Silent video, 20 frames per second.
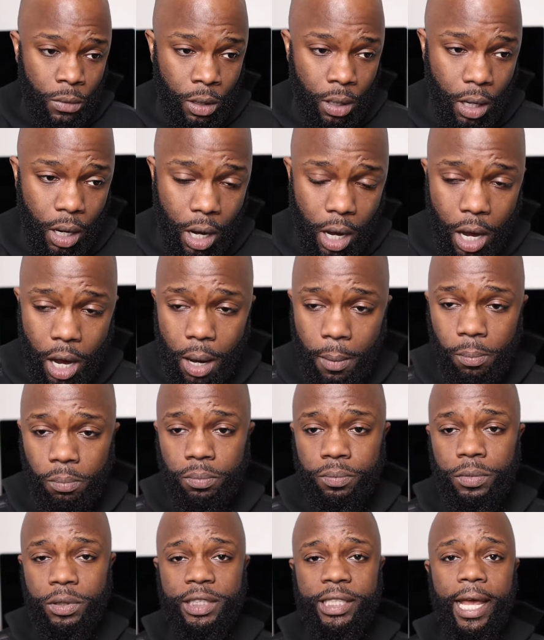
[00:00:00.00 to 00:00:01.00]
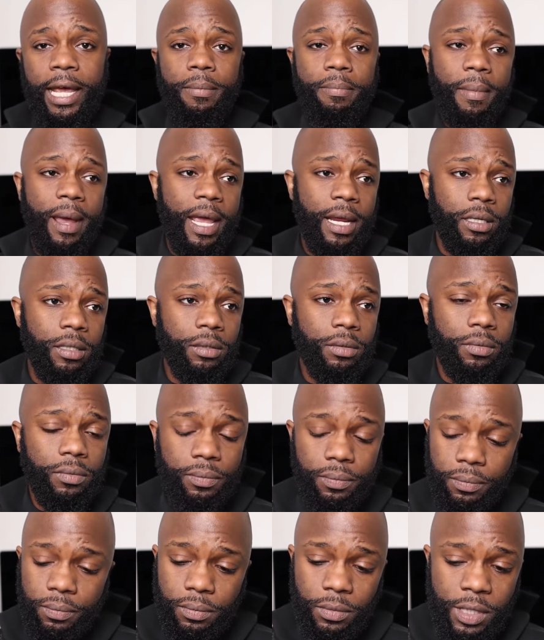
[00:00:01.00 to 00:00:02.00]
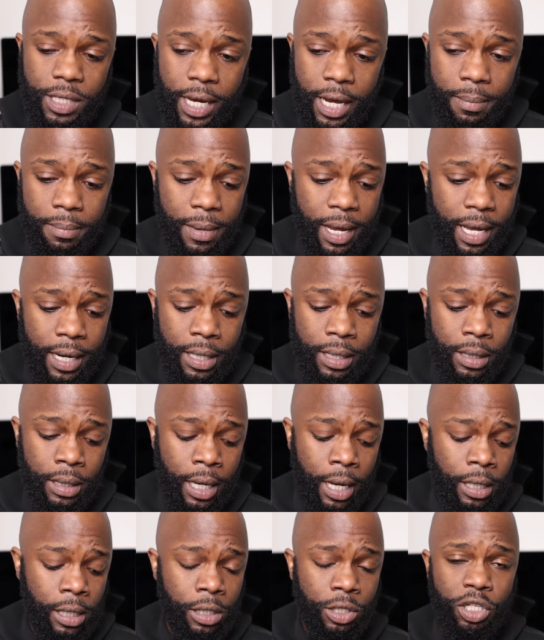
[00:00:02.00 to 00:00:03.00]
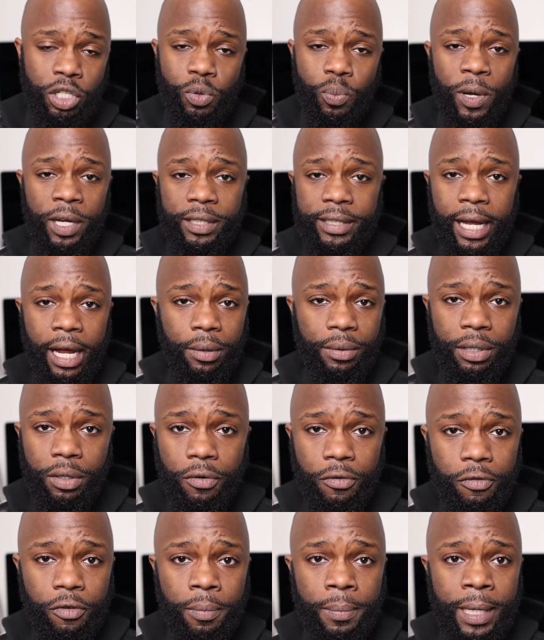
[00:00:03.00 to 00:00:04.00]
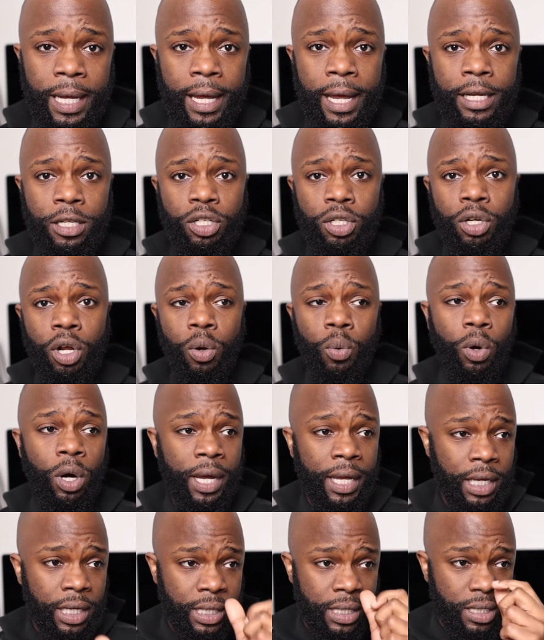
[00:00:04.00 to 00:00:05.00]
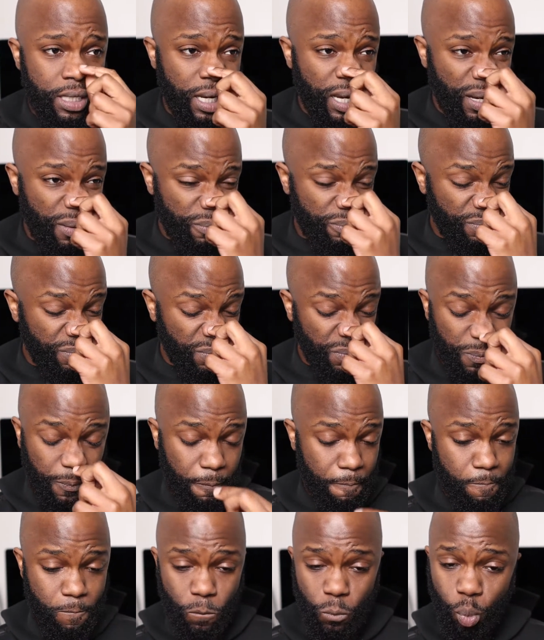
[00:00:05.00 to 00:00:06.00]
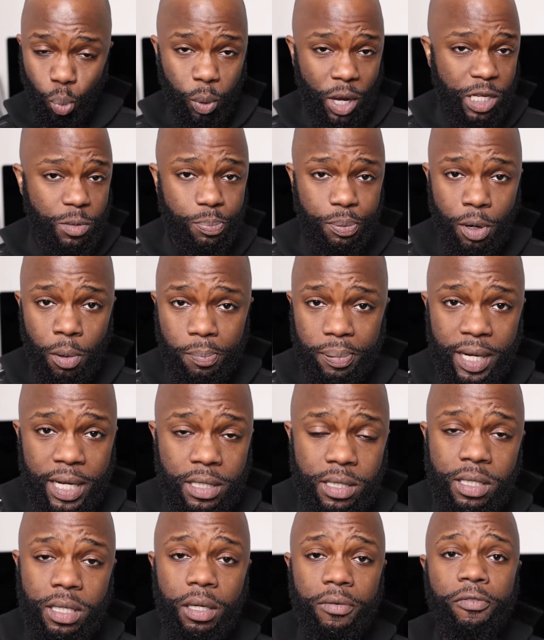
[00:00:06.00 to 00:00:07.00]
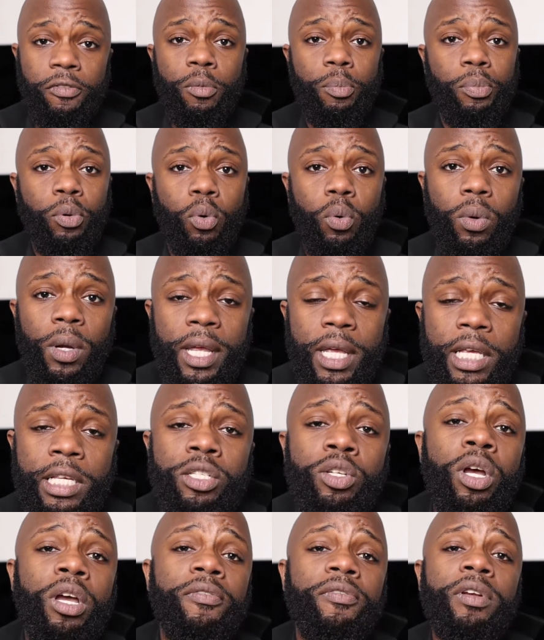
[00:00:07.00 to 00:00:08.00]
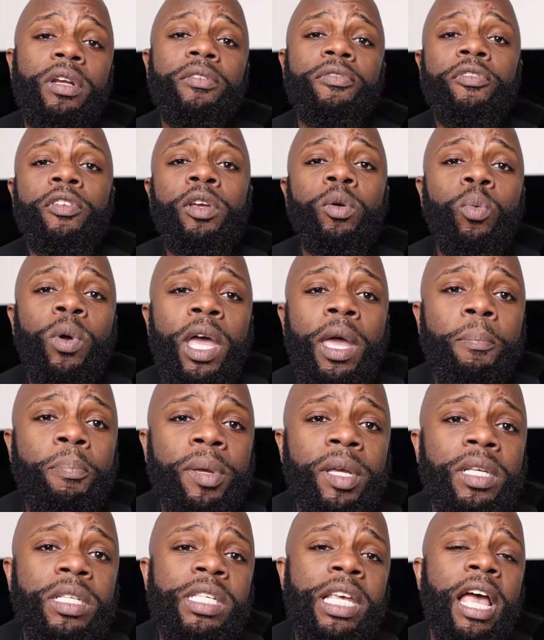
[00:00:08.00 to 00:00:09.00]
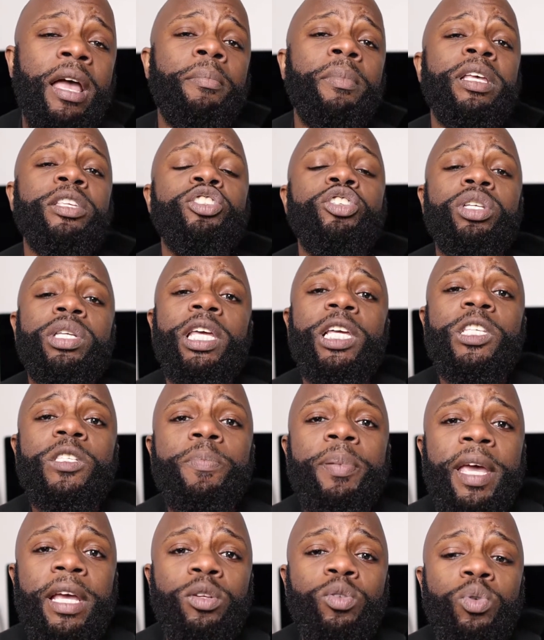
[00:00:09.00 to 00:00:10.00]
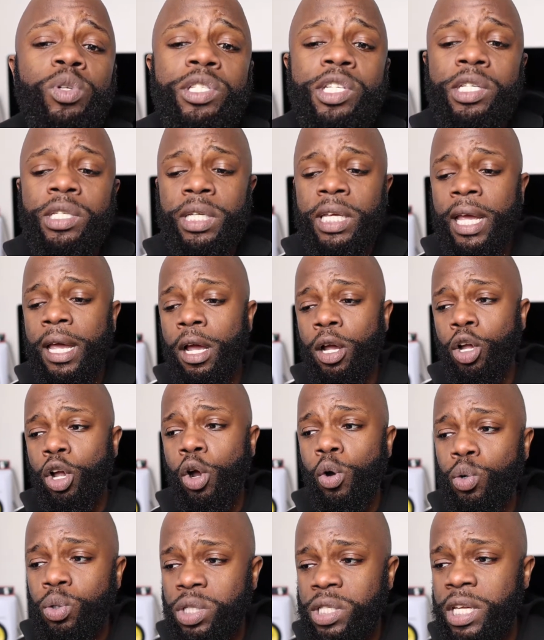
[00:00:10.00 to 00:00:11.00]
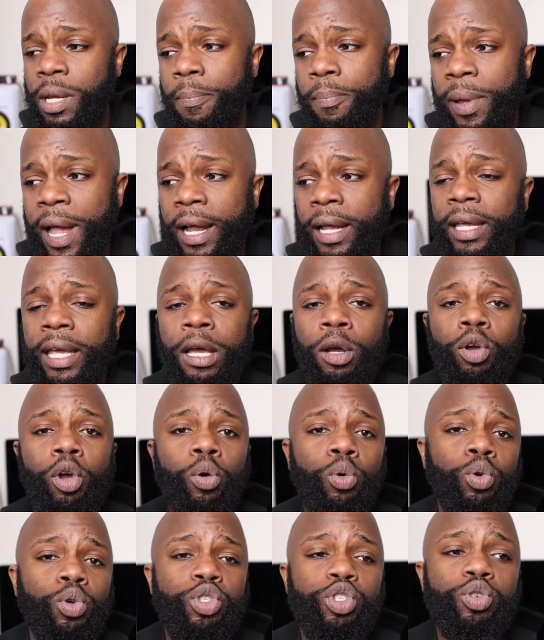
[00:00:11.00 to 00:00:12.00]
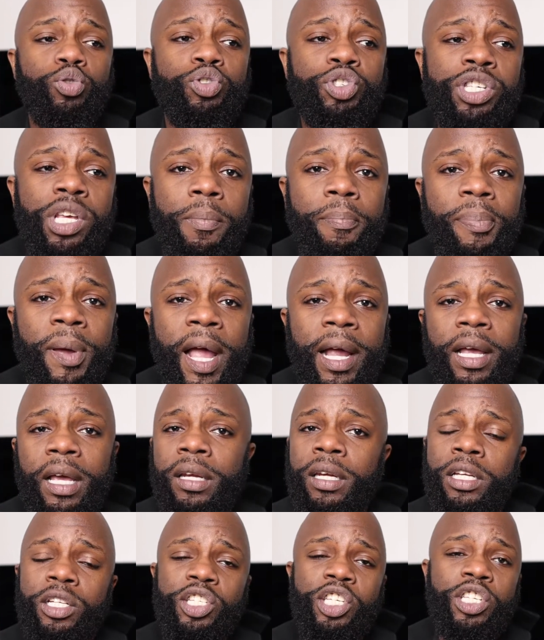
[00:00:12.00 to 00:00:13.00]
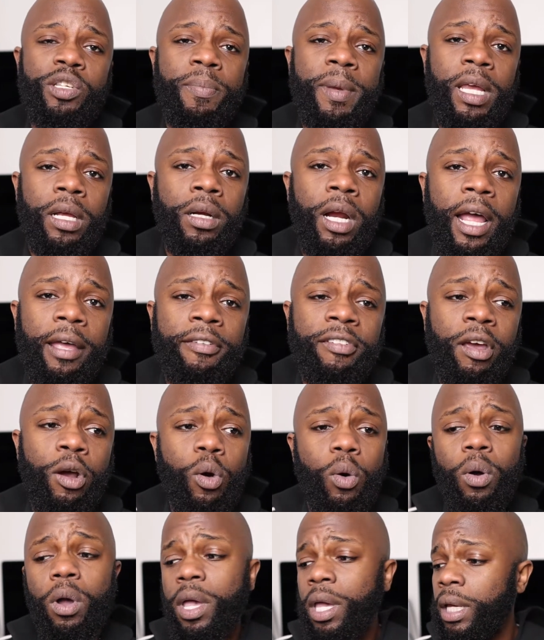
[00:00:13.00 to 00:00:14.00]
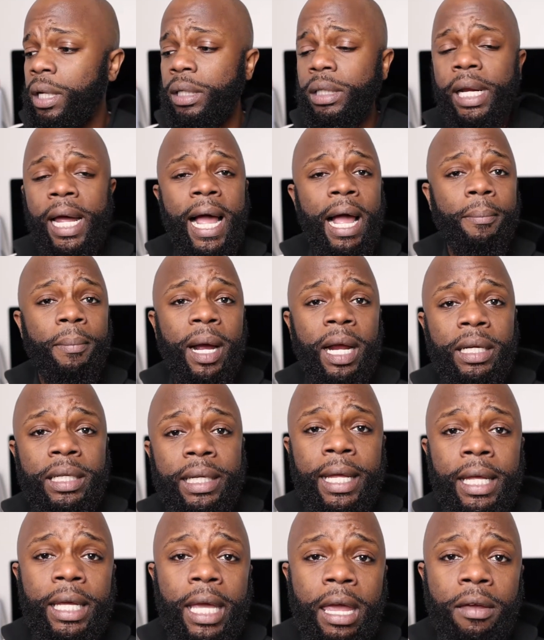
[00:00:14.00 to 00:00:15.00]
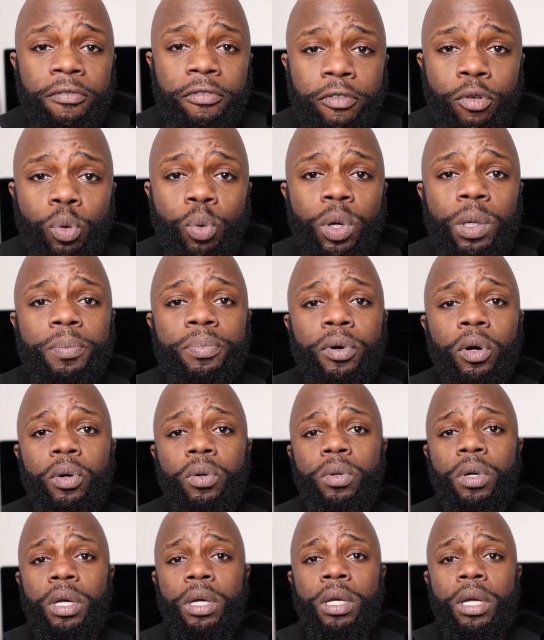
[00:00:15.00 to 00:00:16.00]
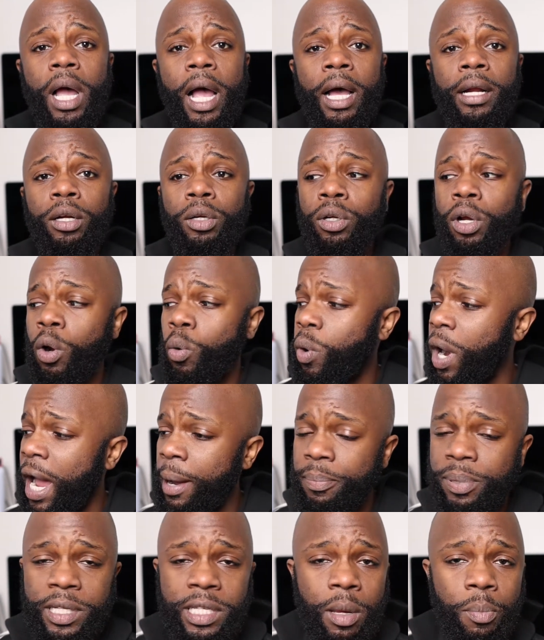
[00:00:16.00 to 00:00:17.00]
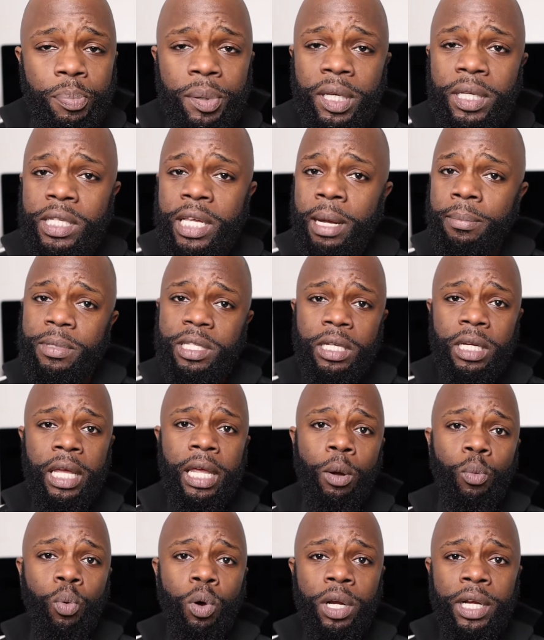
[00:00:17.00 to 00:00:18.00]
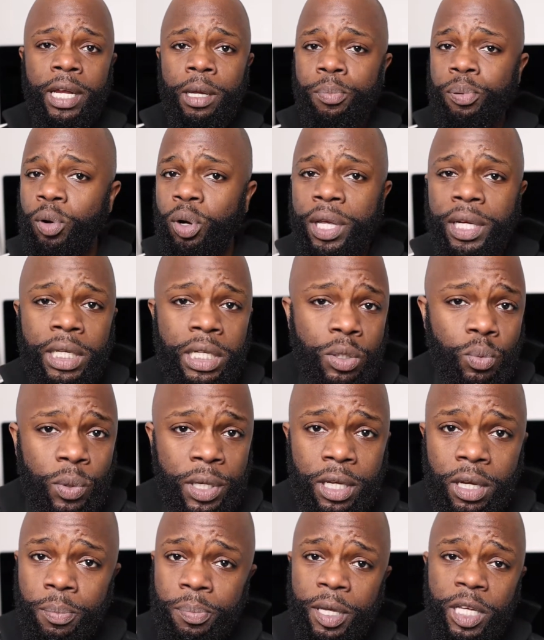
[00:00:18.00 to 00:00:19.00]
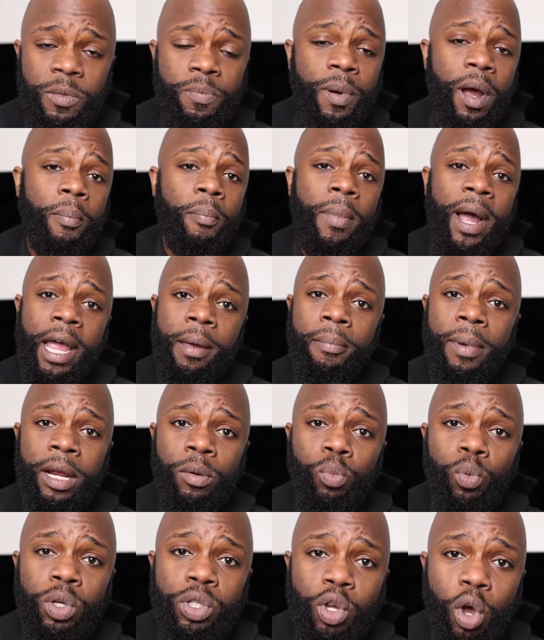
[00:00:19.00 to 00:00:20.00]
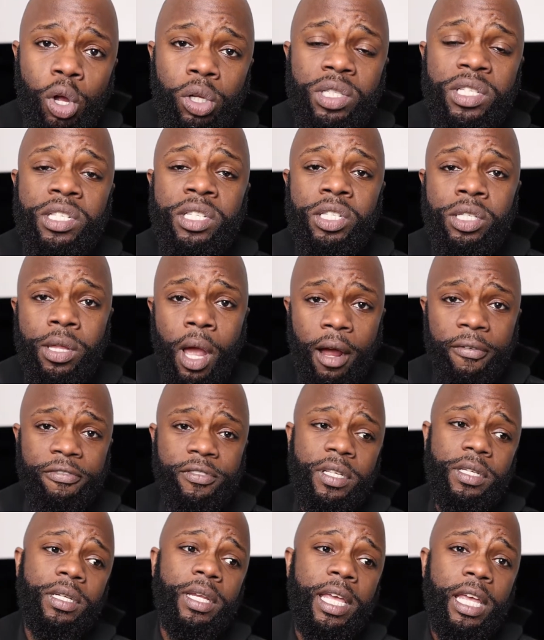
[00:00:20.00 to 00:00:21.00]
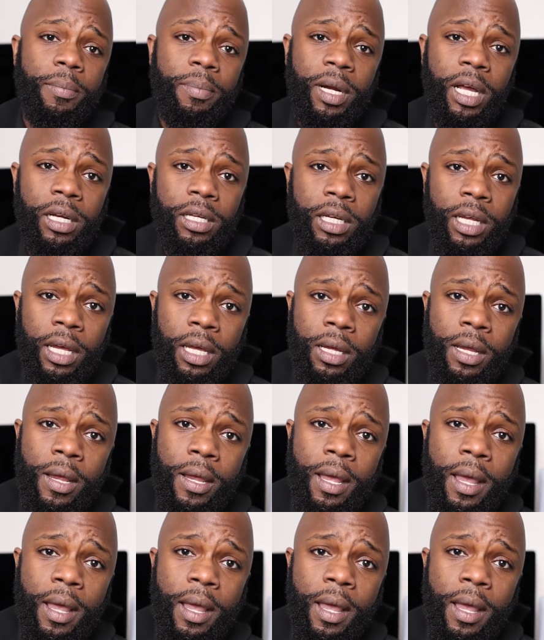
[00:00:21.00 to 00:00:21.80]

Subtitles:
10 men, and it just went downhill from there. And do you know what it is? Yeah, West Brom played sick football. It's not even a thing where Big Sam, as you'd expect, would just get a goal, sit back, get a goal or two, sit back, and then just make life hell. Nah, man, they came forward, bro. I don't know what happened to Big Sam today, what they put in these Weetabix, but my man was on stuff today, blood, yeah?